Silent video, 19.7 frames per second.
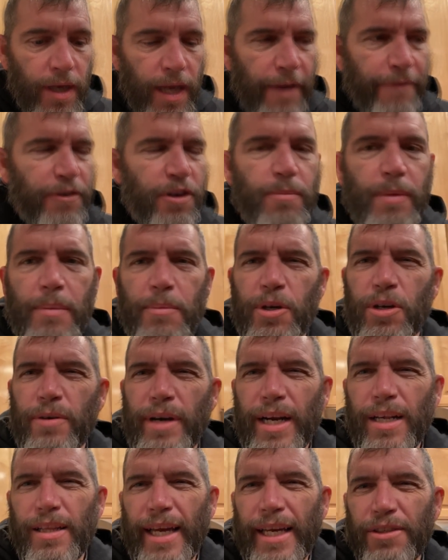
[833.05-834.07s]
if you remember
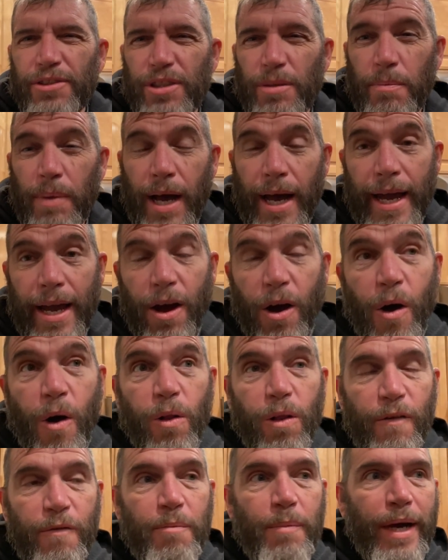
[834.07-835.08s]
correctly, I used to buy
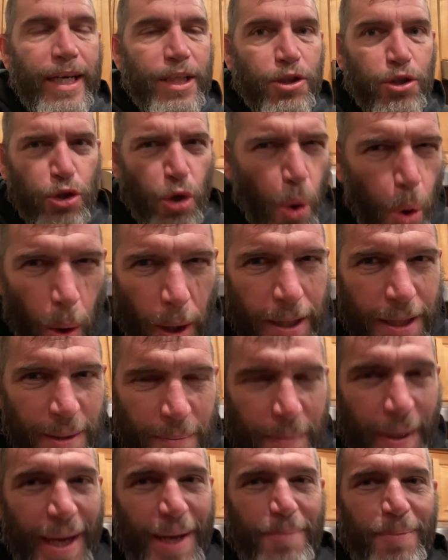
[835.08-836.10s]
all of my
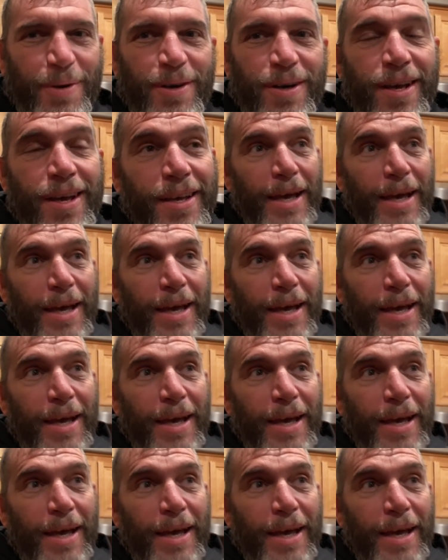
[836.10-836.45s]
toilet paper.